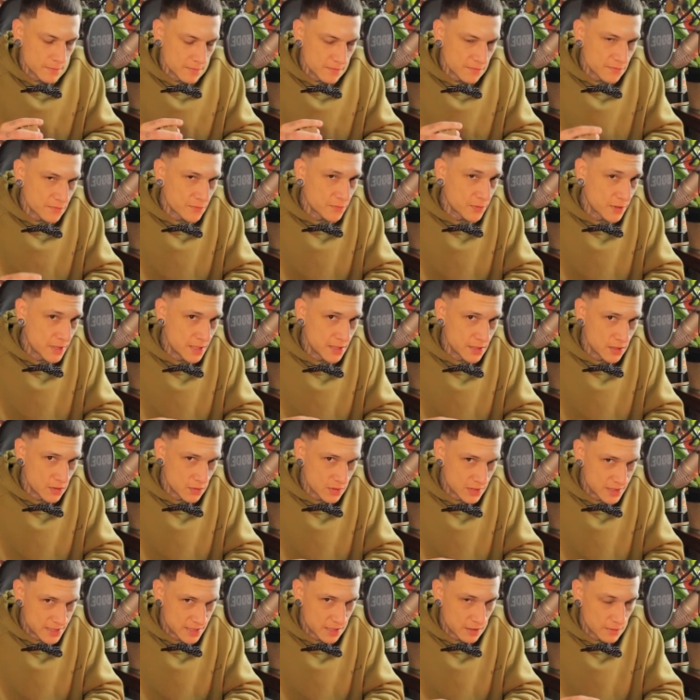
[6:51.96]
freeing
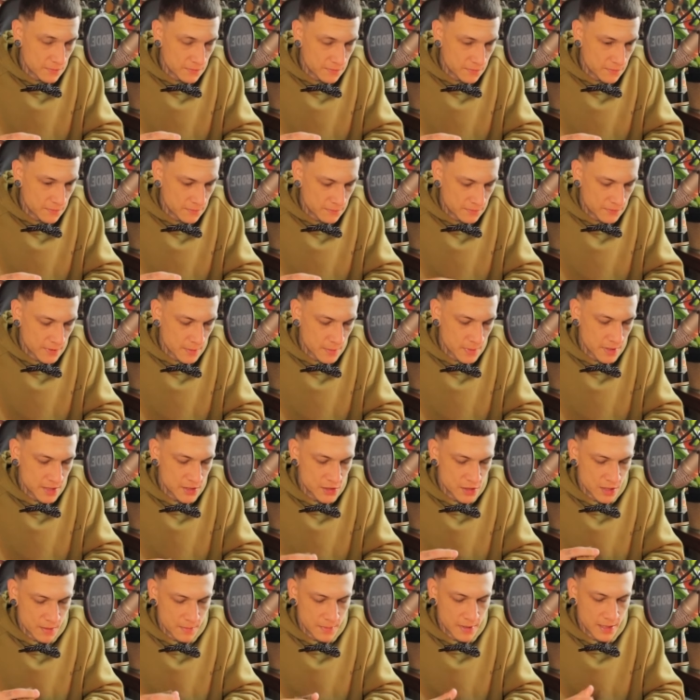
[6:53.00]
yourself from it,
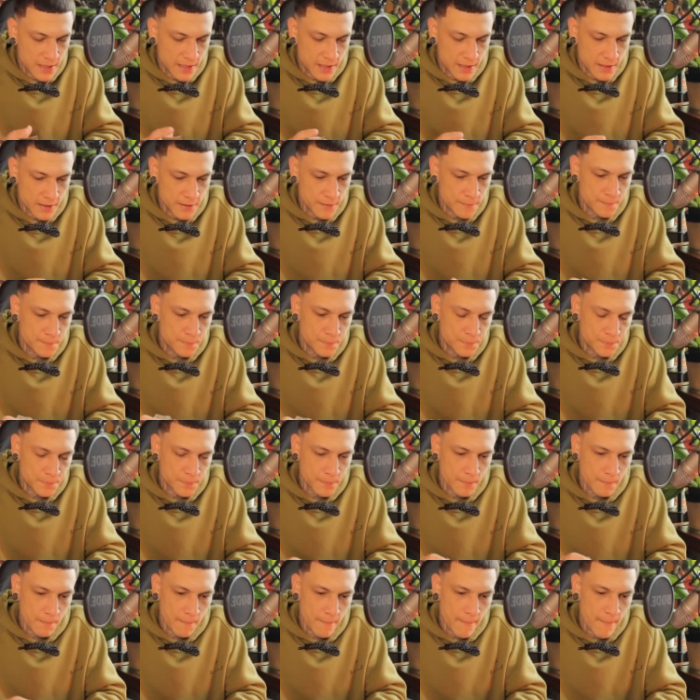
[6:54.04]
Gemini.
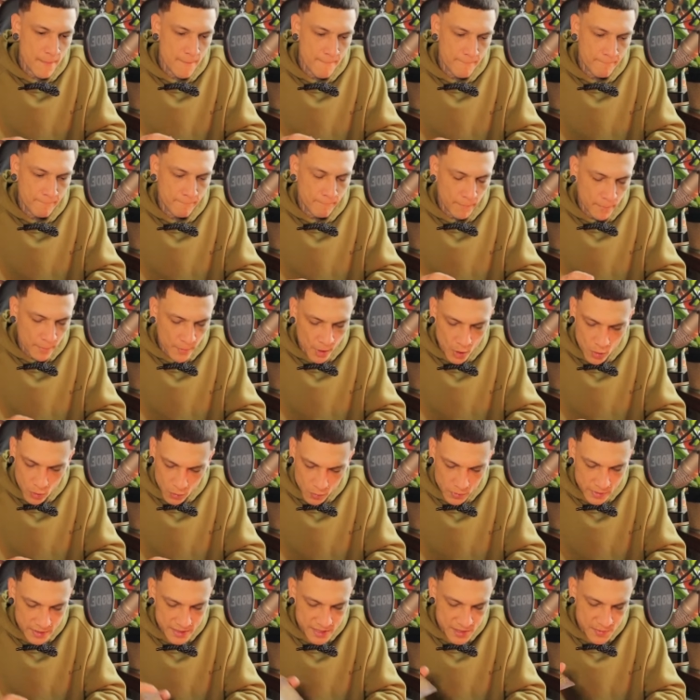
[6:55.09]

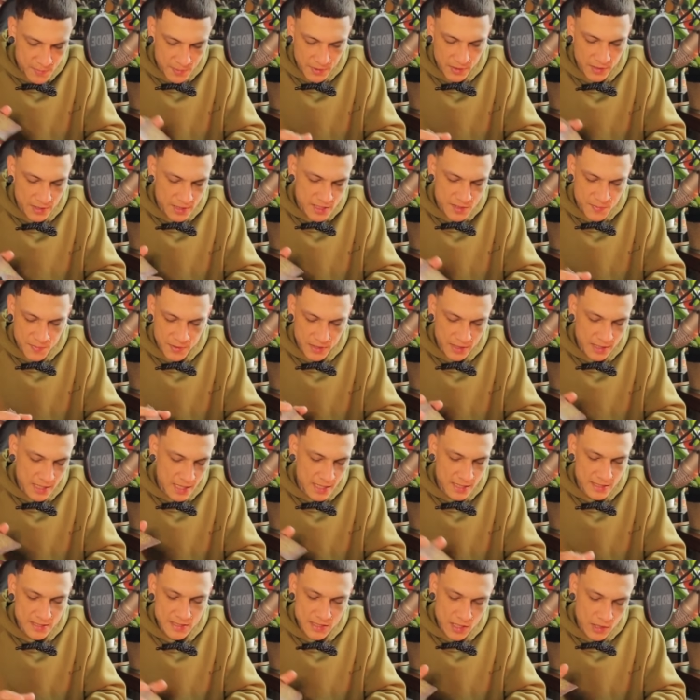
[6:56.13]
Holy Spirit, Spirit
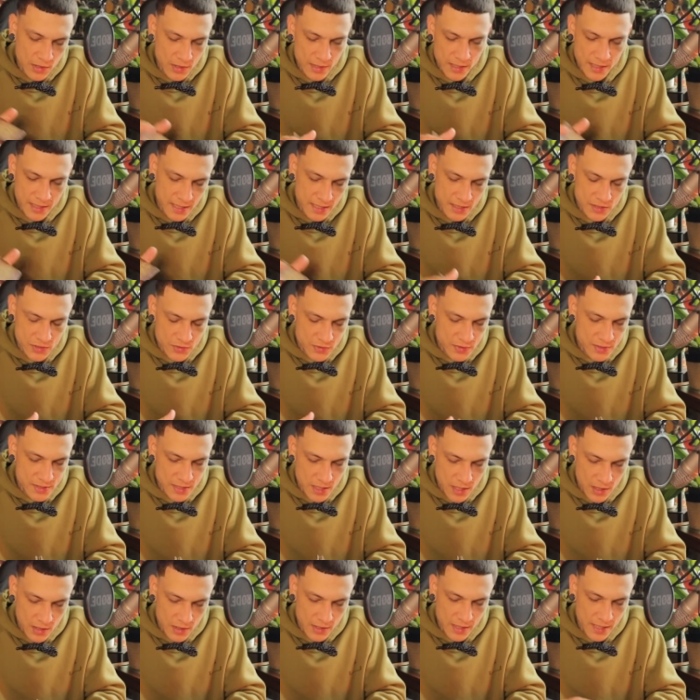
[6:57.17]
Guides, Guardian Angels,
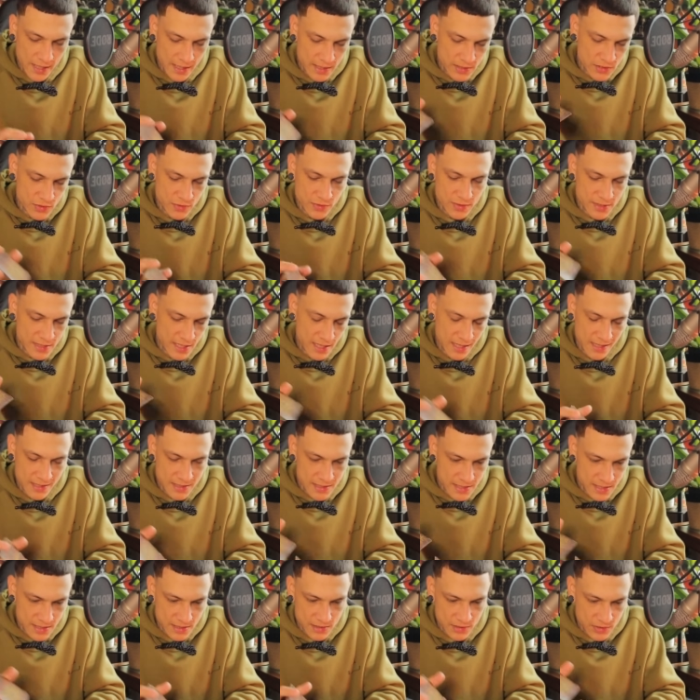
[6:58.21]
Archangels,
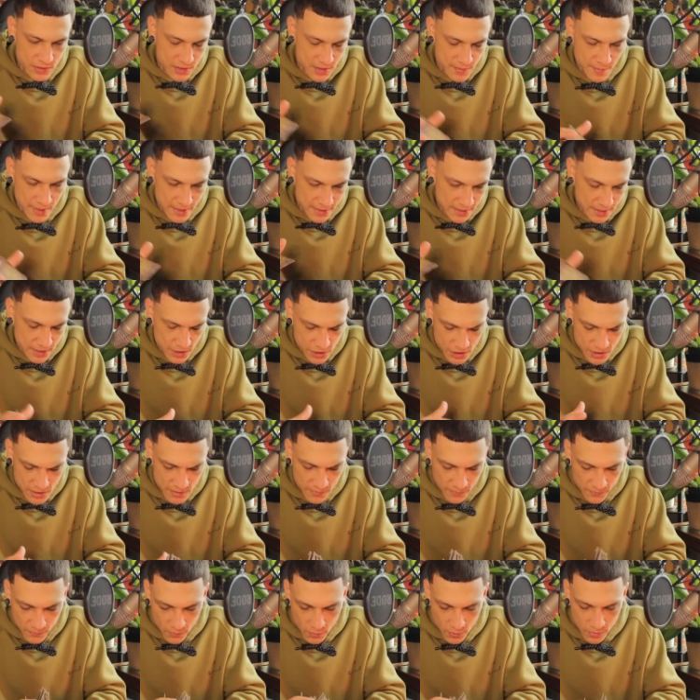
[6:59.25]
Ancestors, messages
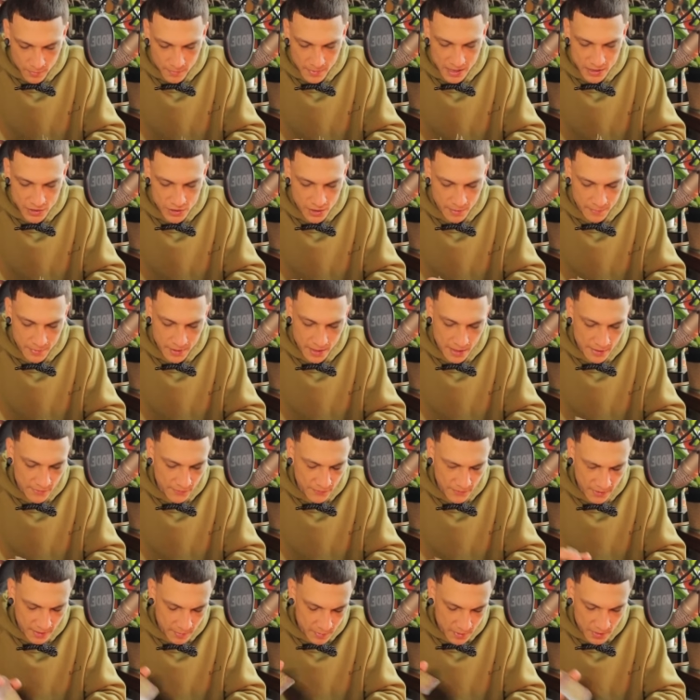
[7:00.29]
for my Gemini
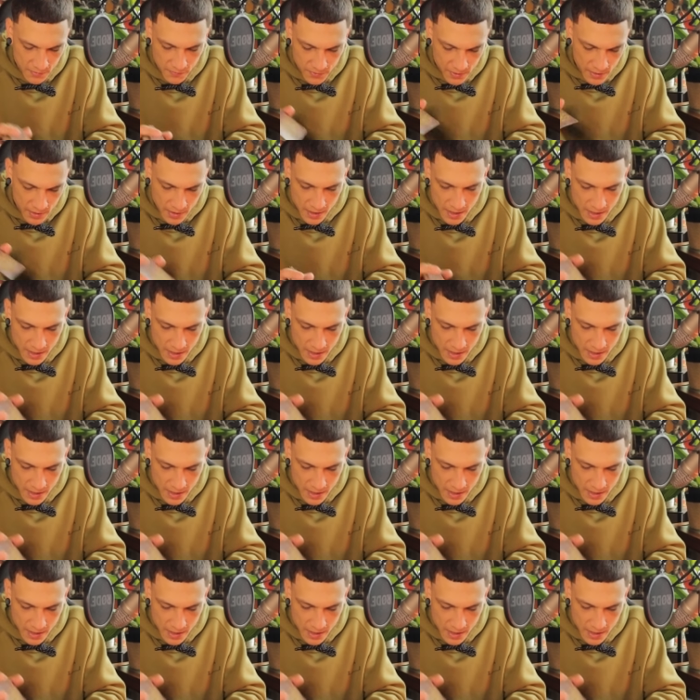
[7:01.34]
family for their